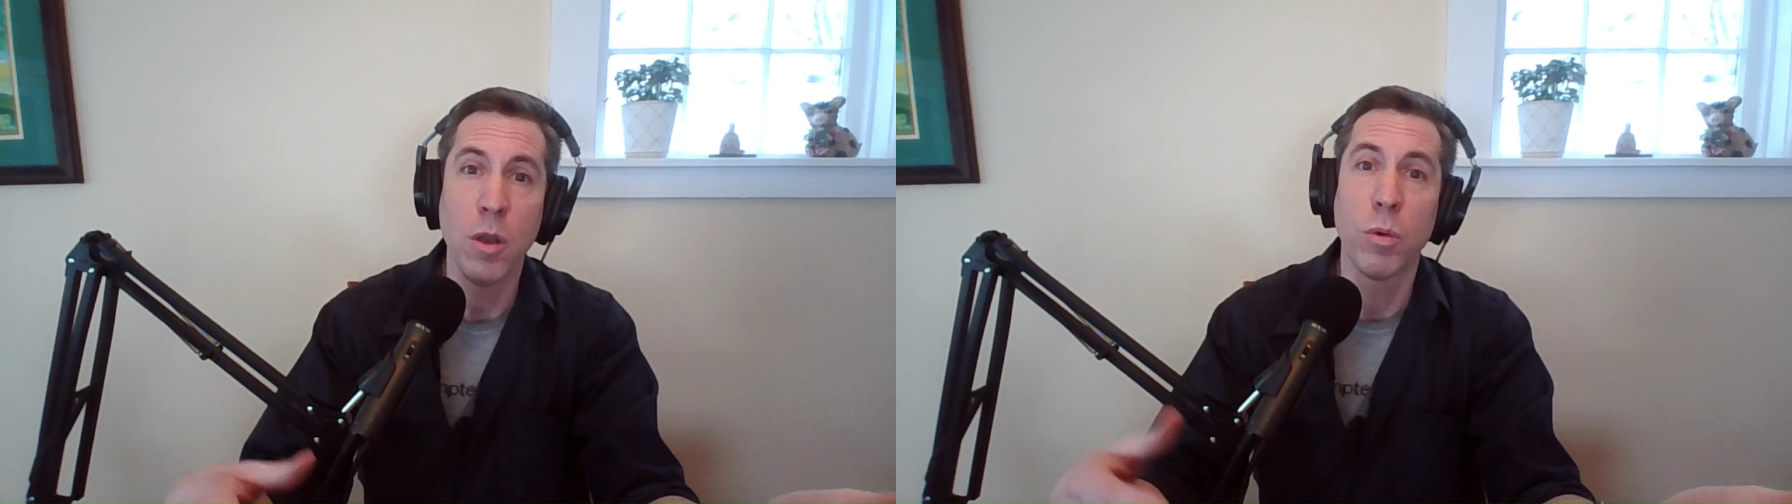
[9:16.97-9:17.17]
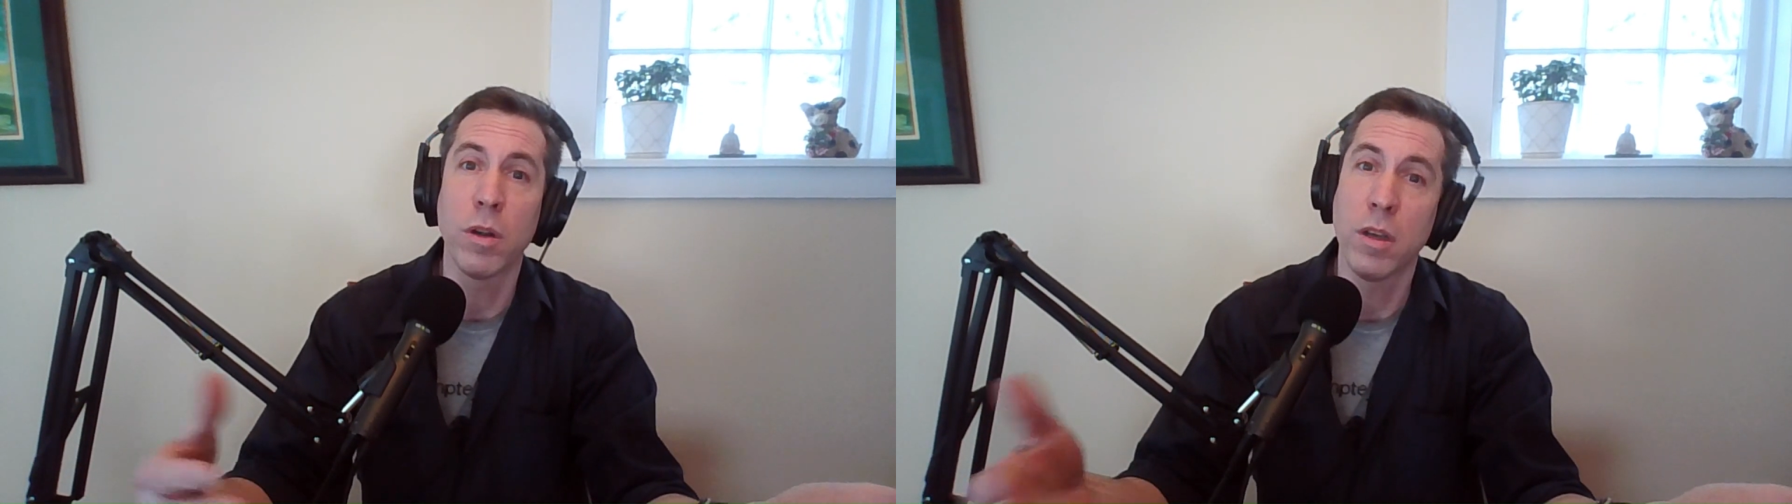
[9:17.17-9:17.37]

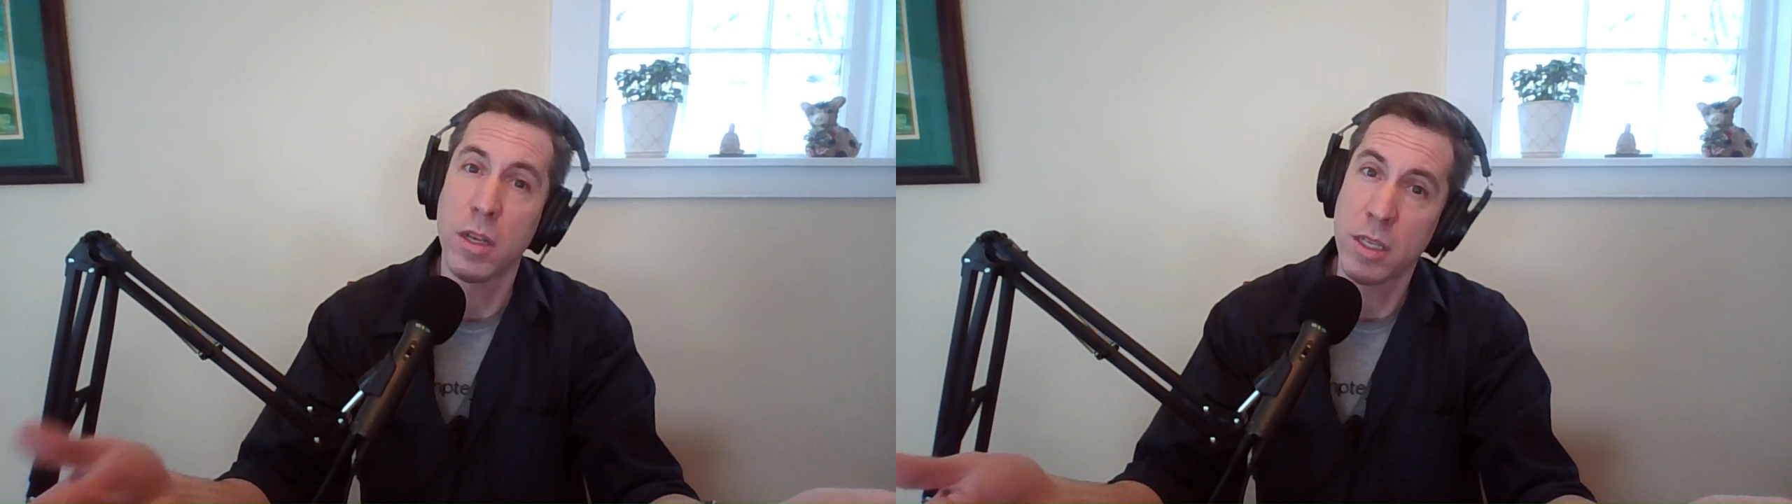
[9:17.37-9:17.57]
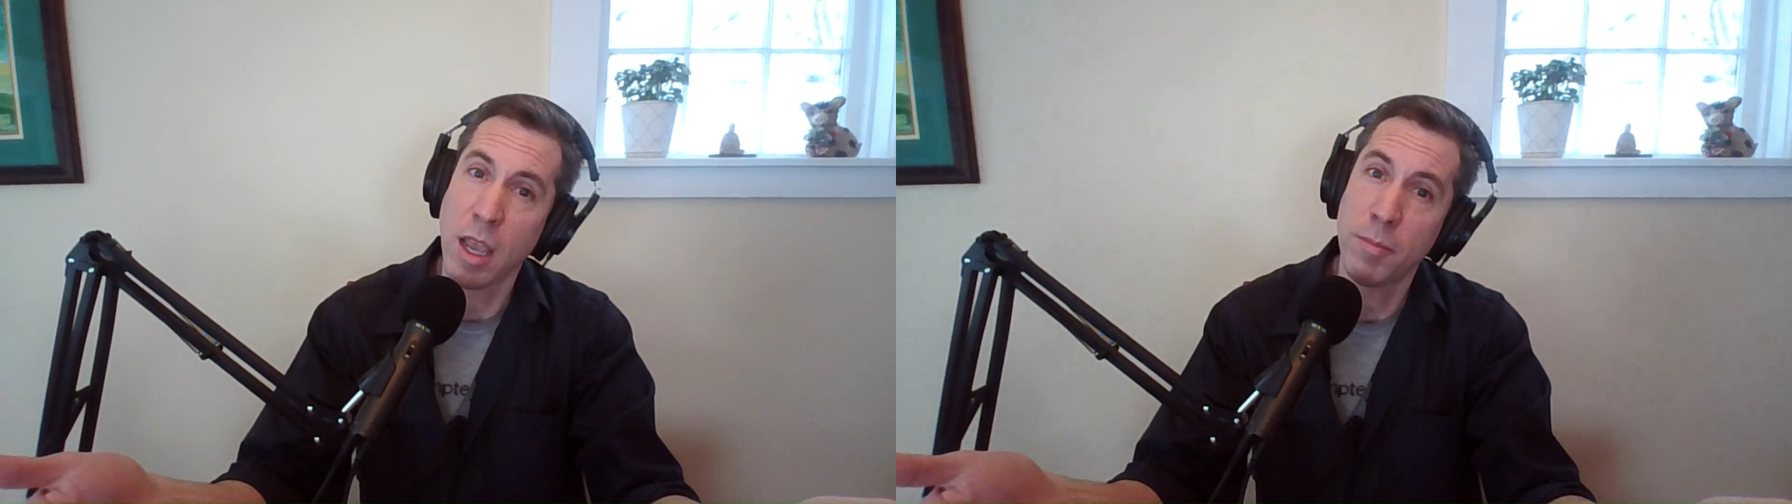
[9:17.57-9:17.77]
where in an
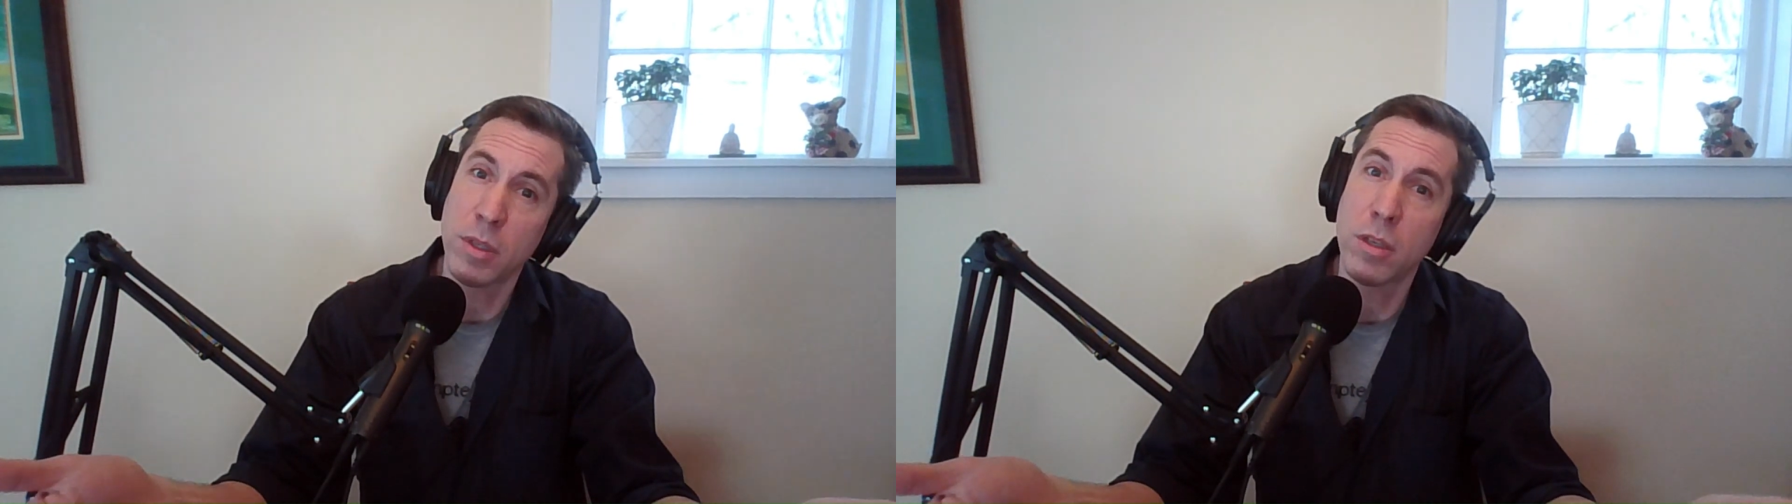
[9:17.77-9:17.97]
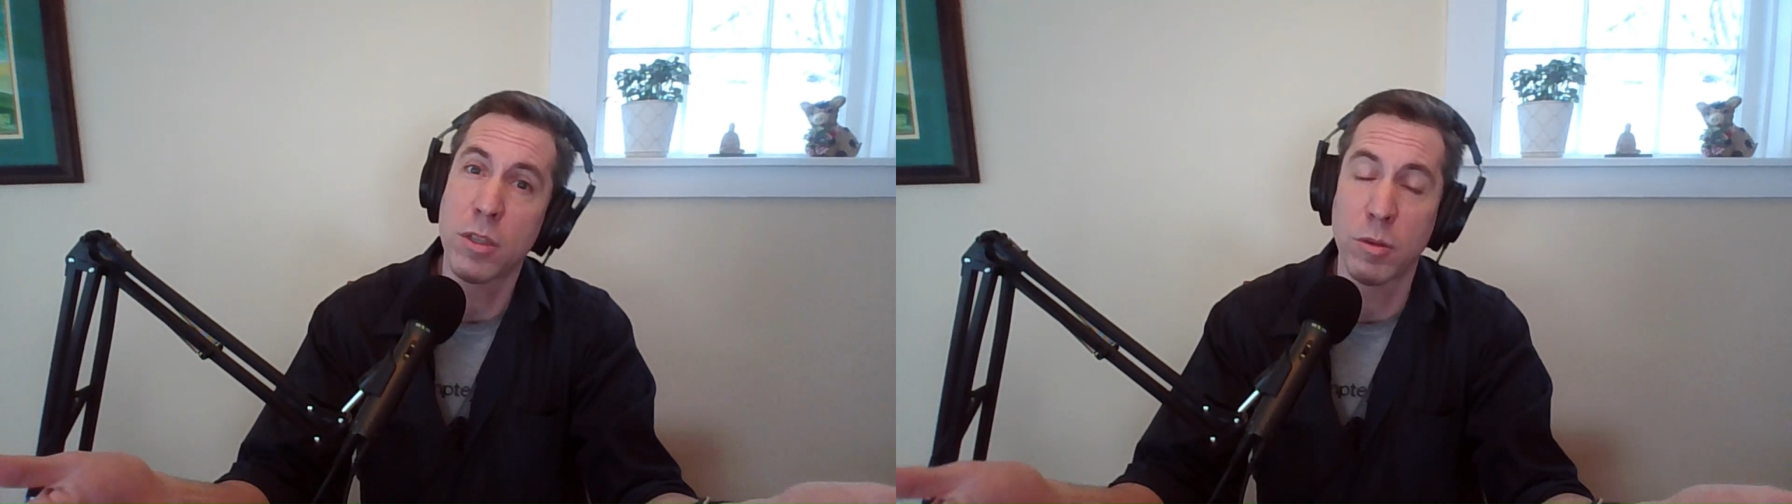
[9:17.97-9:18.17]

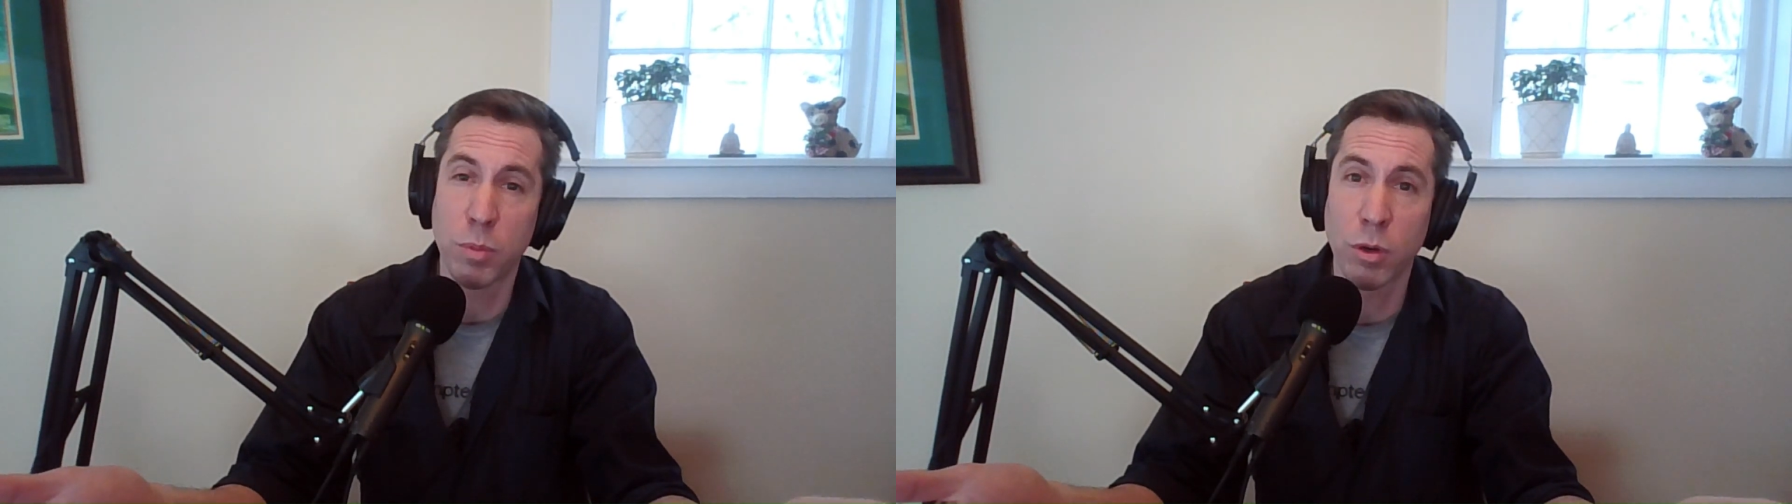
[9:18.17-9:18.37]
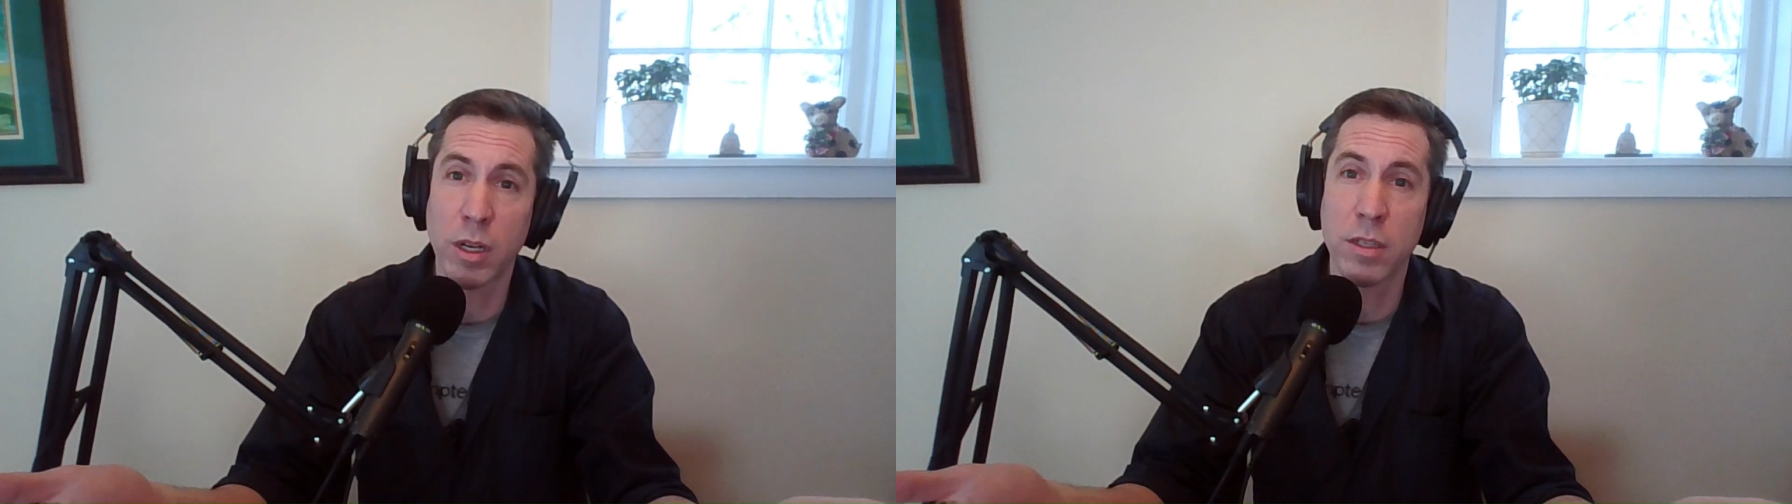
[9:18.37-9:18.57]
attempt to
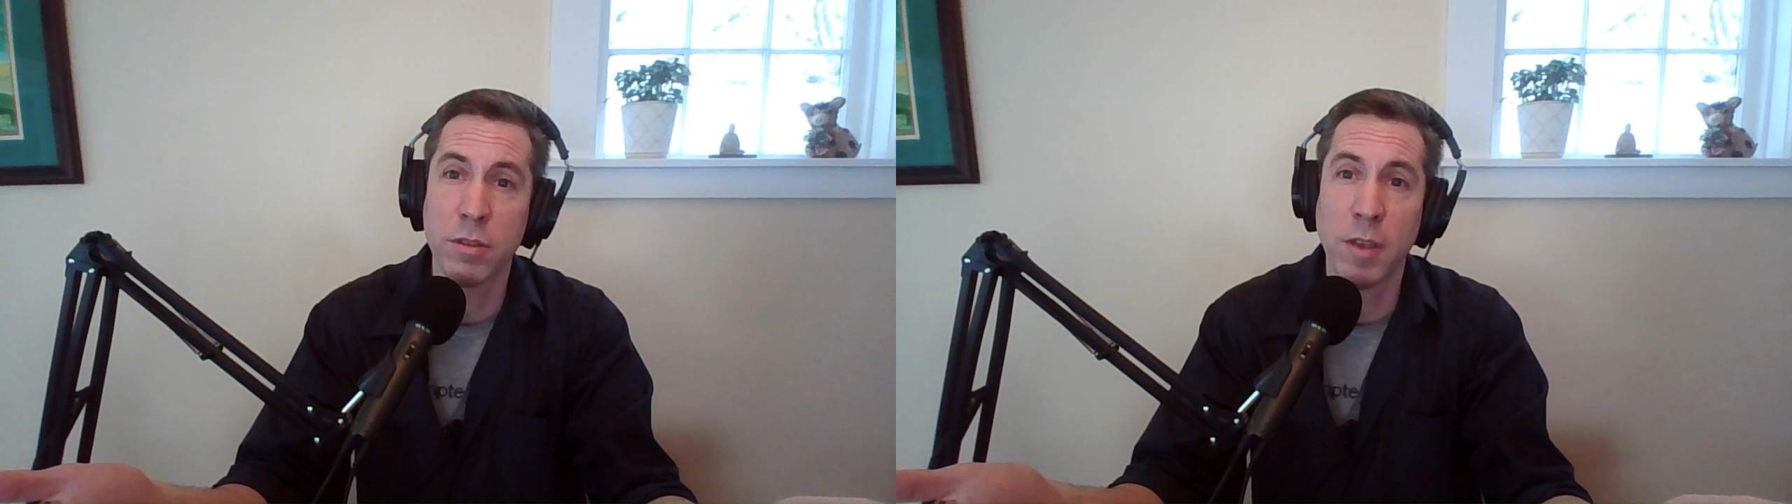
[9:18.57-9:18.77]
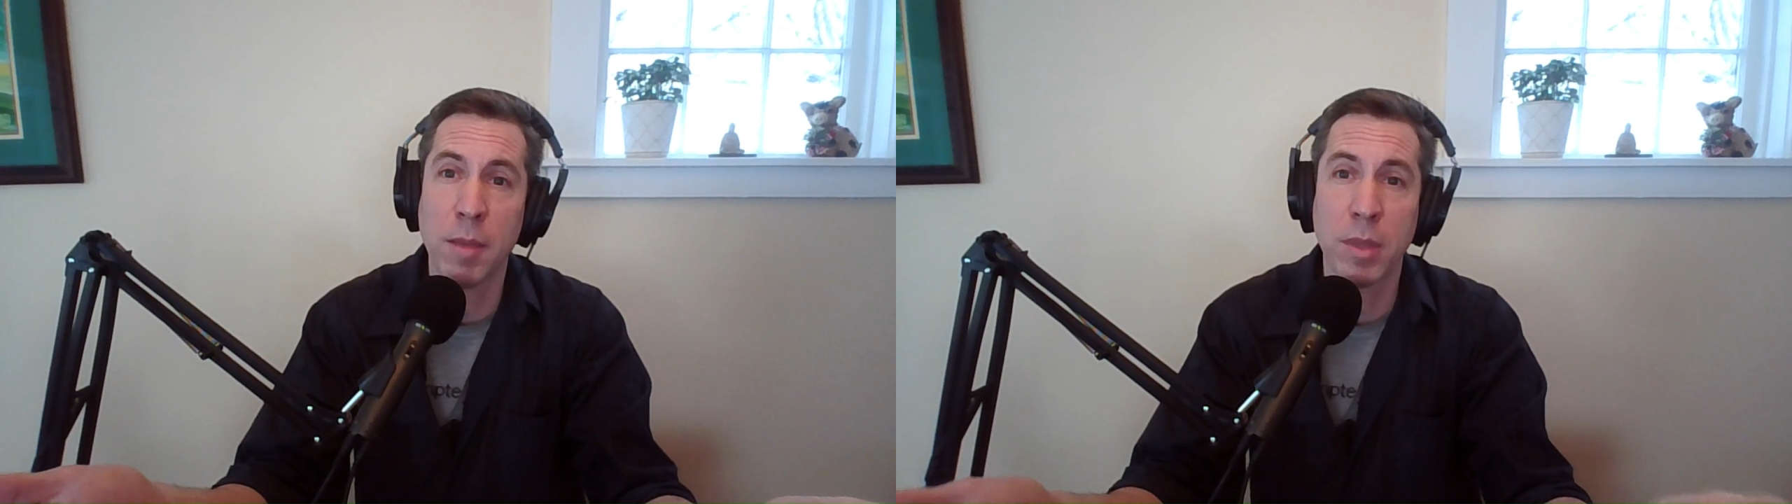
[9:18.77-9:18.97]
support his
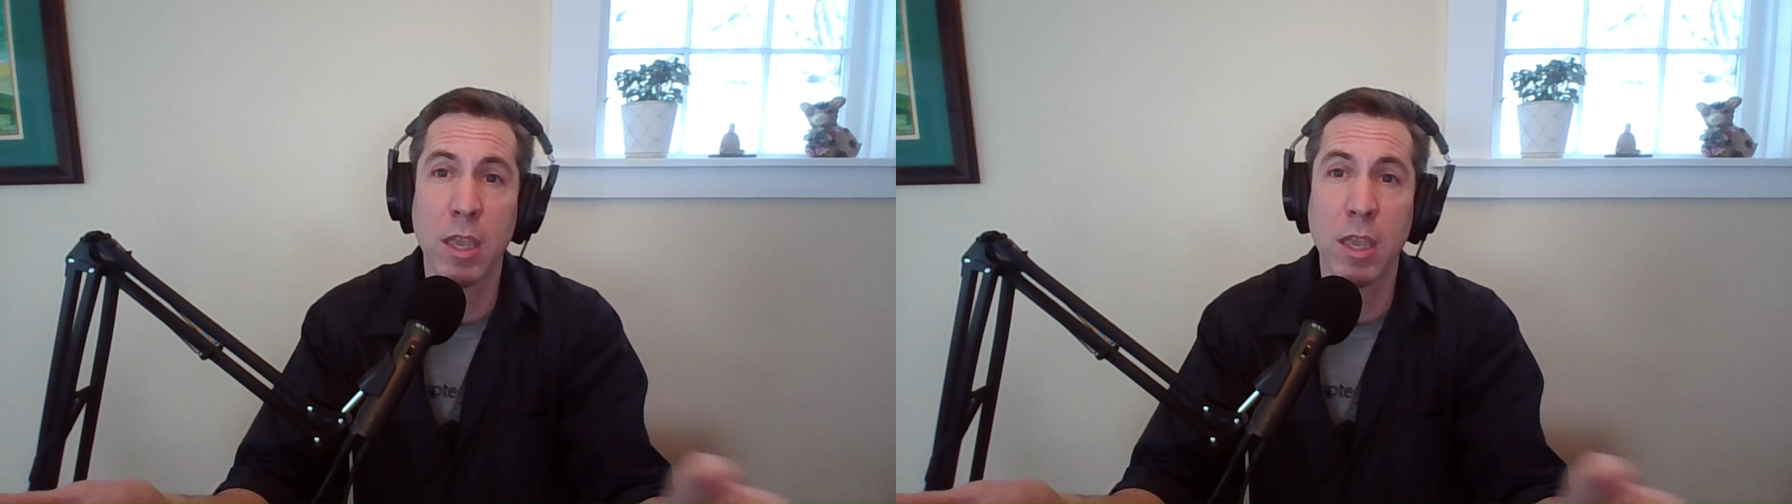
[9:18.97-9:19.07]
family,